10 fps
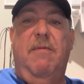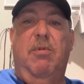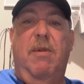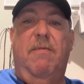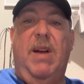
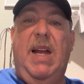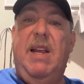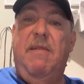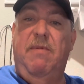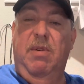
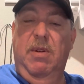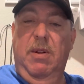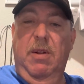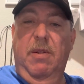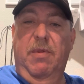revive
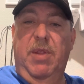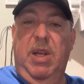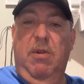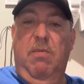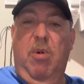
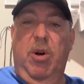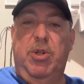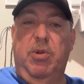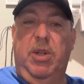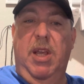the old
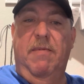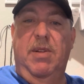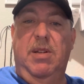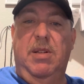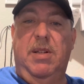Marshall
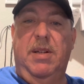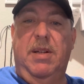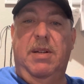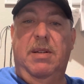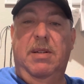Givens
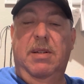uh,